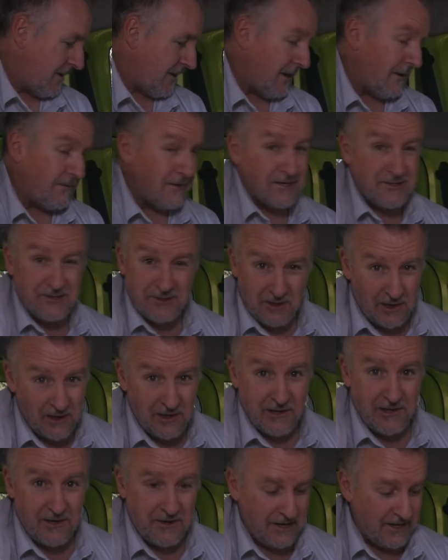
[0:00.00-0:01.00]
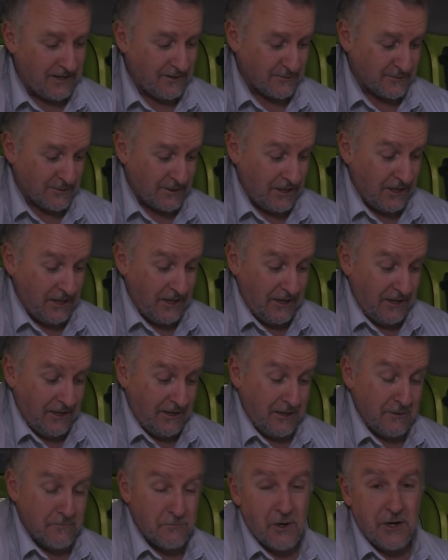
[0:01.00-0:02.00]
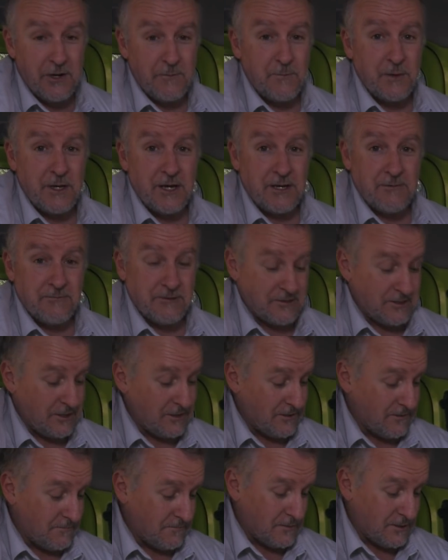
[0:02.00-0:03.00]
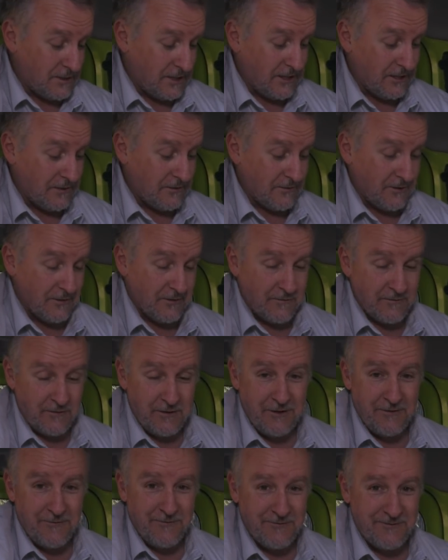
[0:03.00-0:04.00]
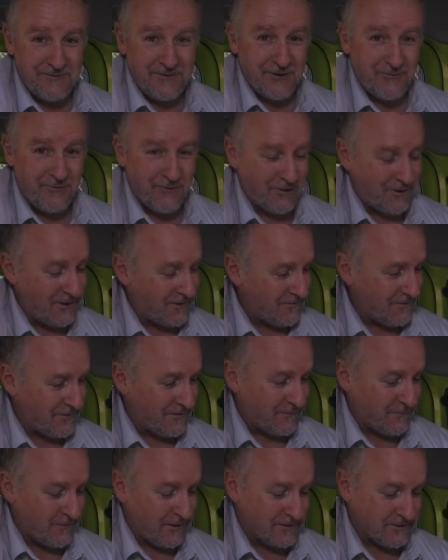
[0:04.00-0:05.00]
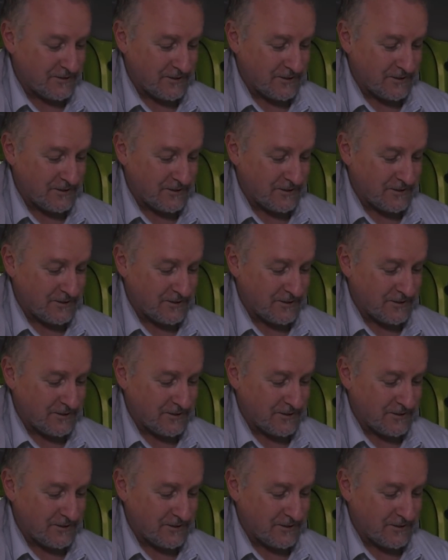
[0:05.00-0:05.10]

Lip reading: and there's not a lot else. You might be able to steal the driver and the front